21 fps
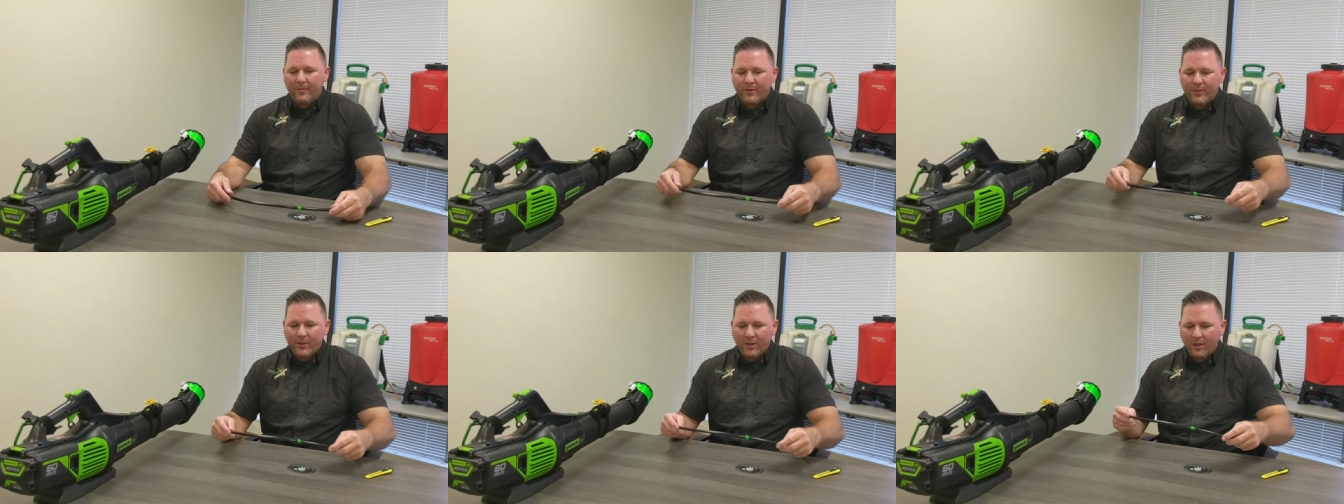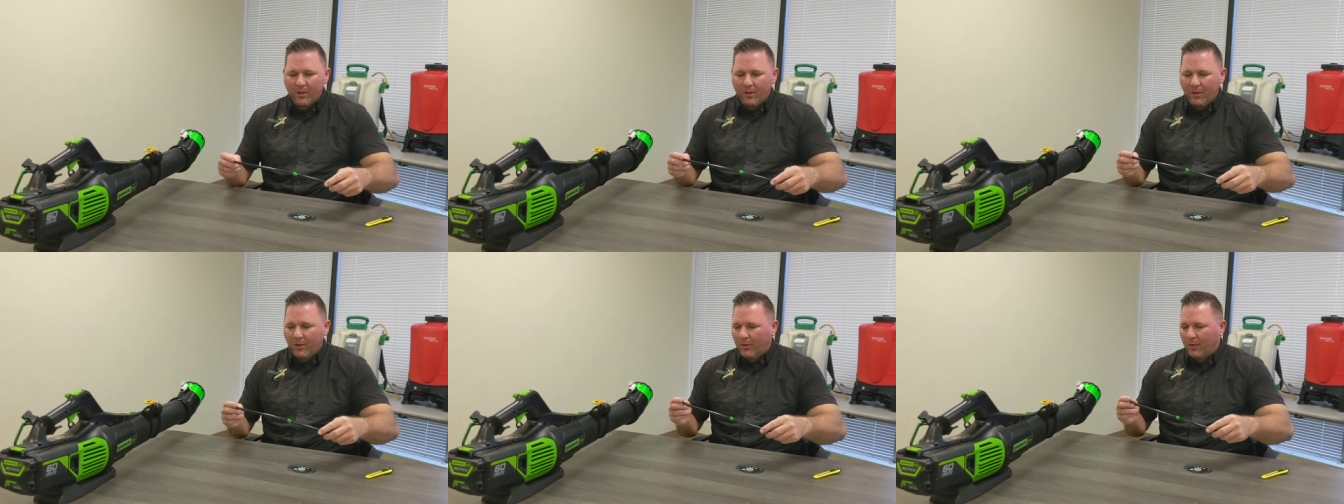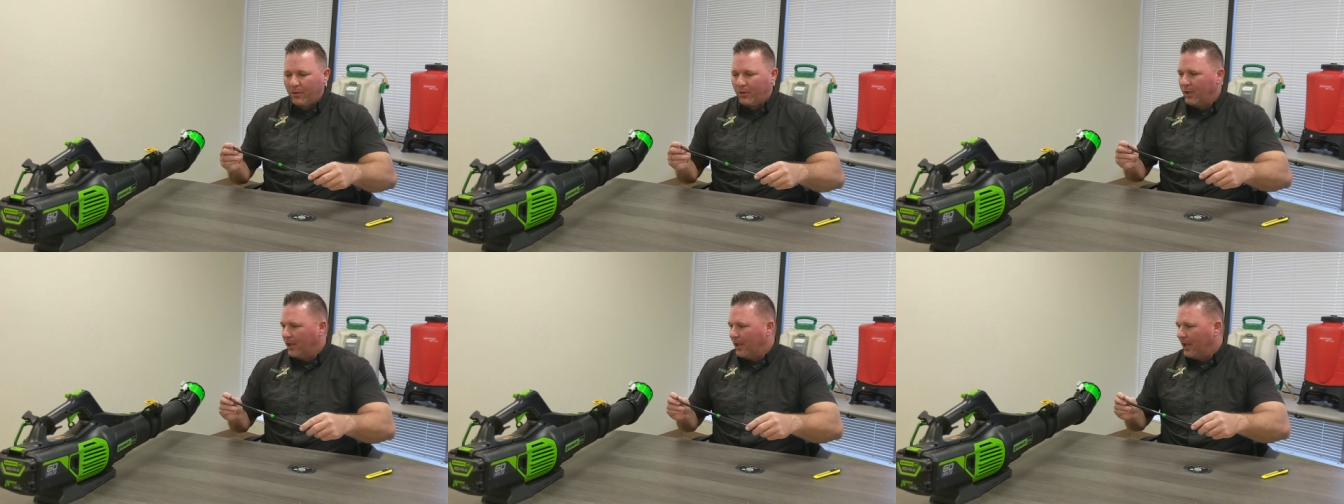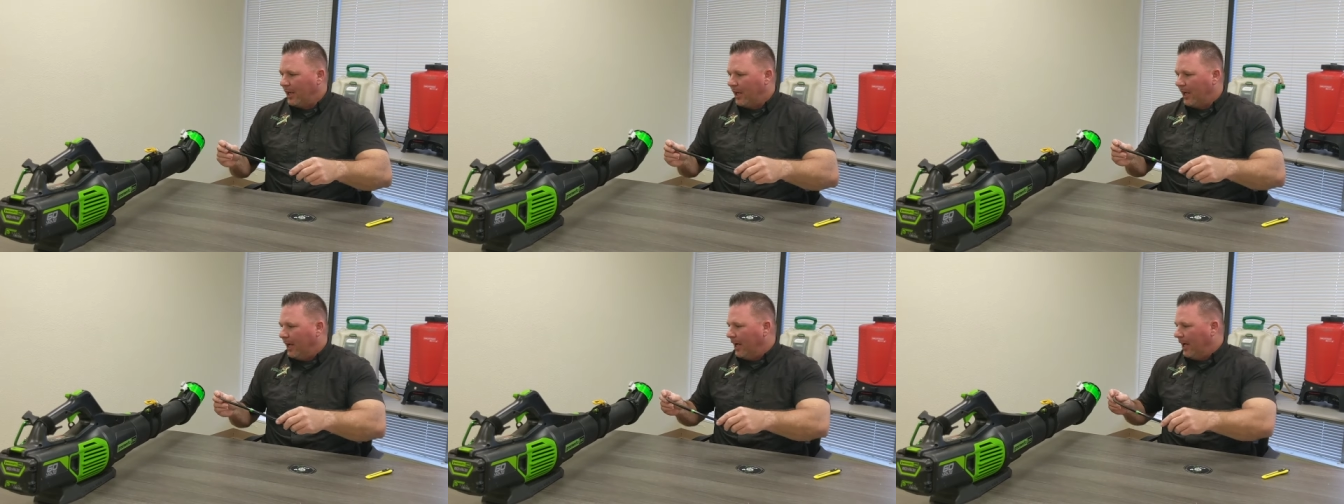so
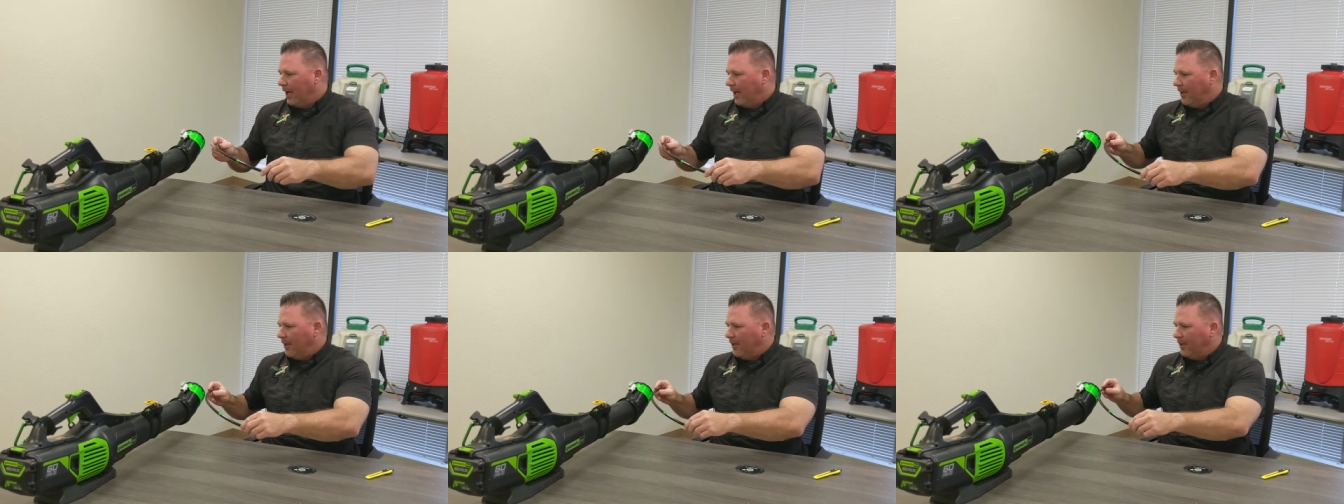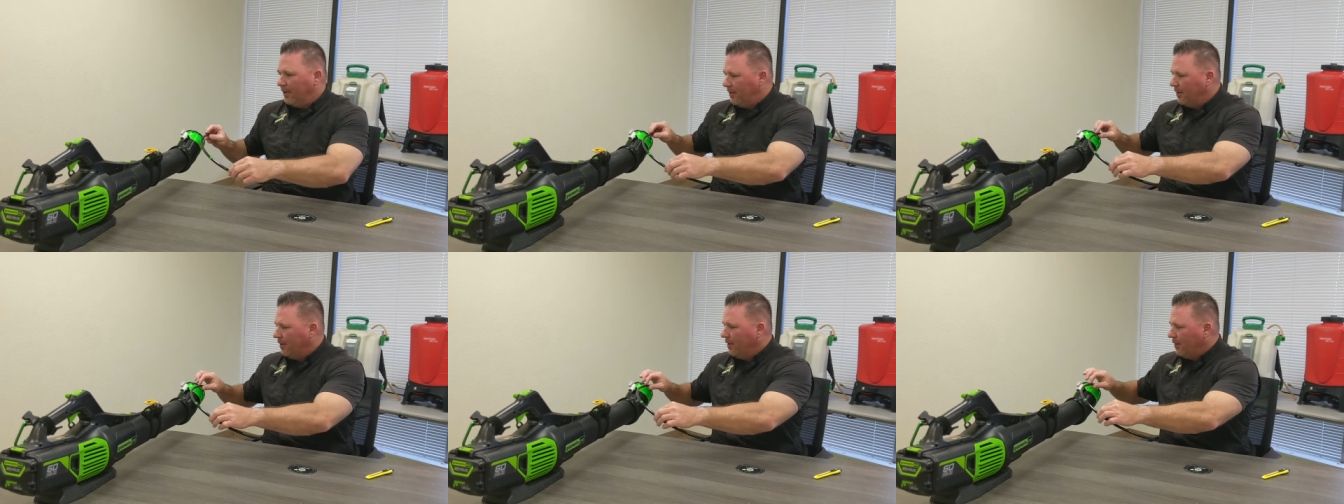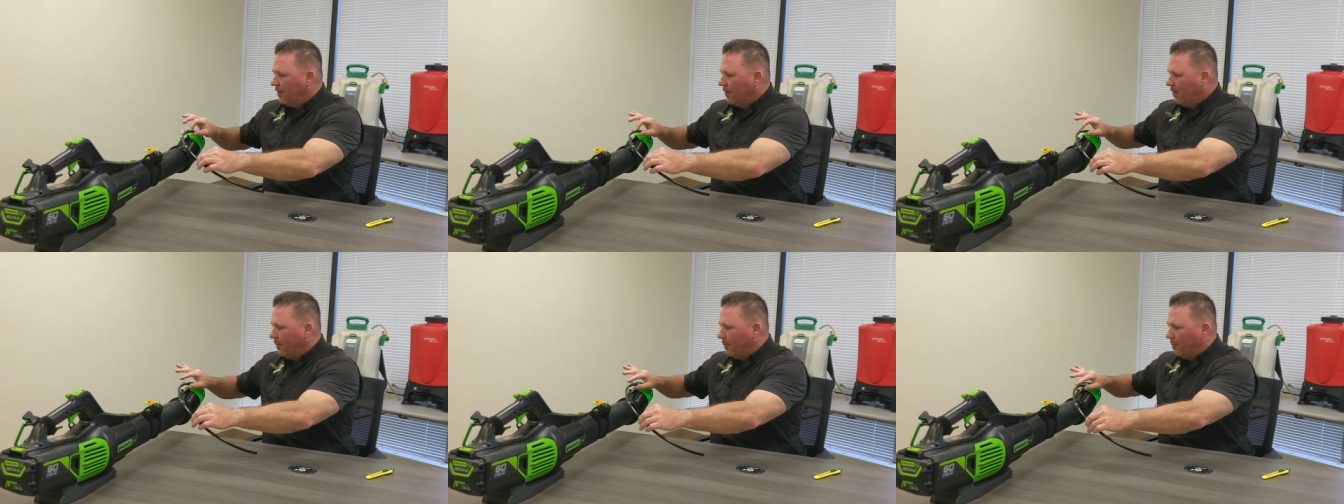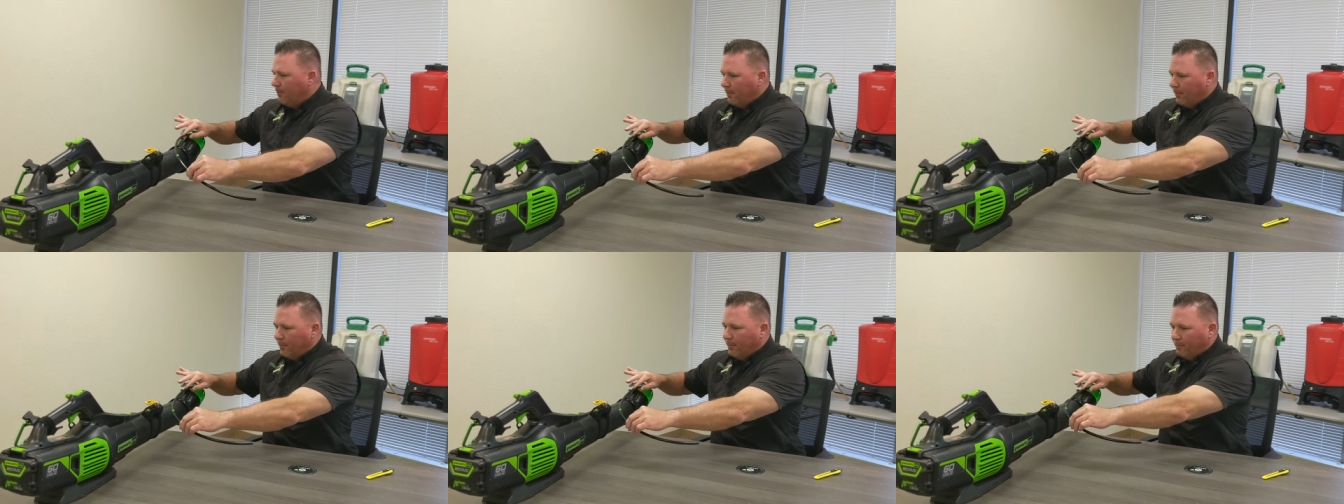I
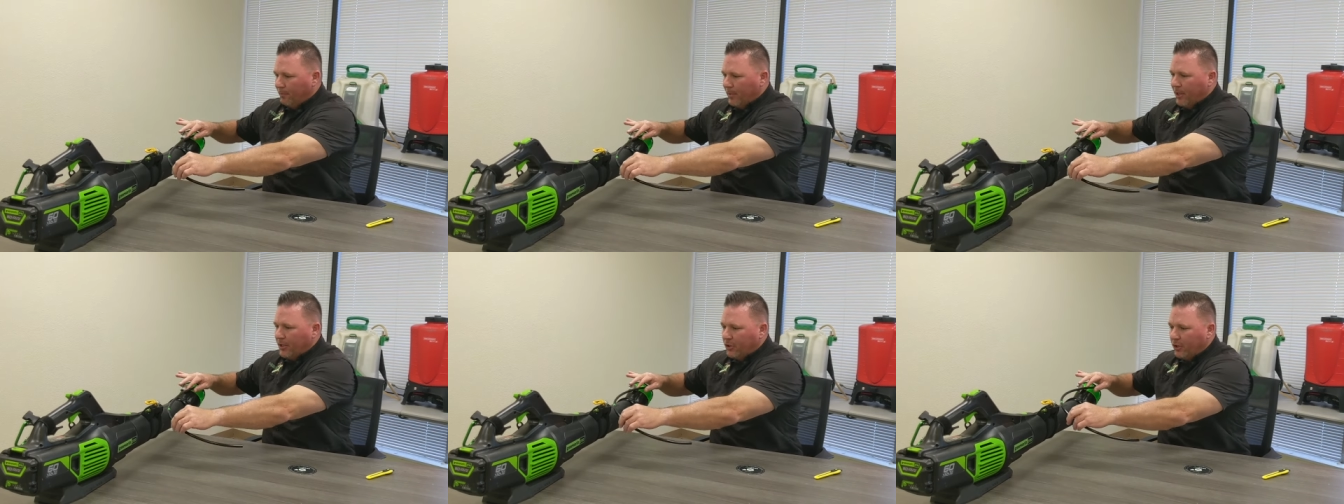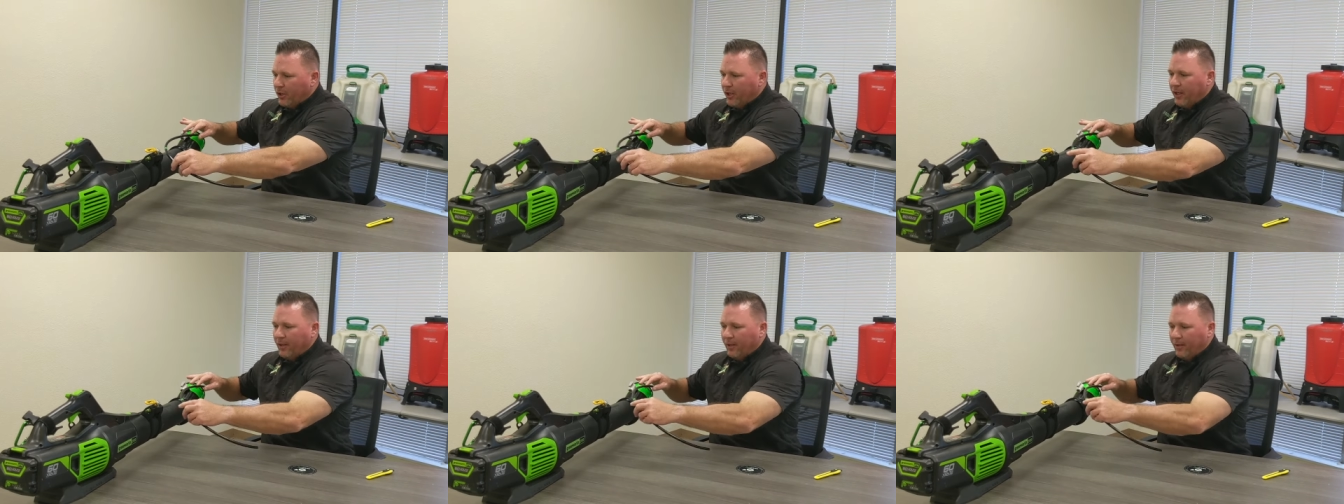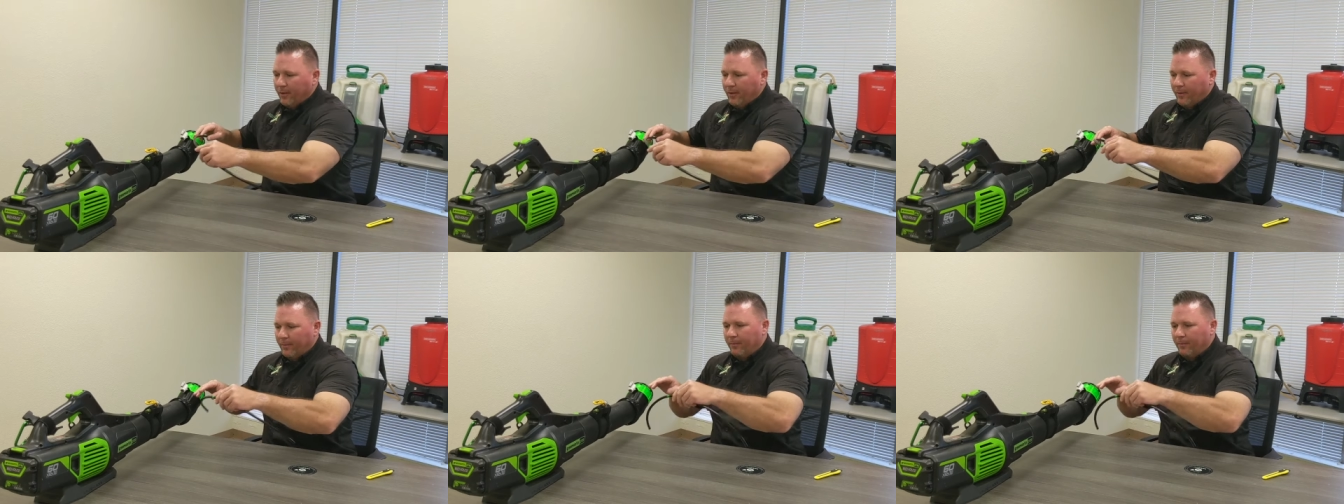measured it,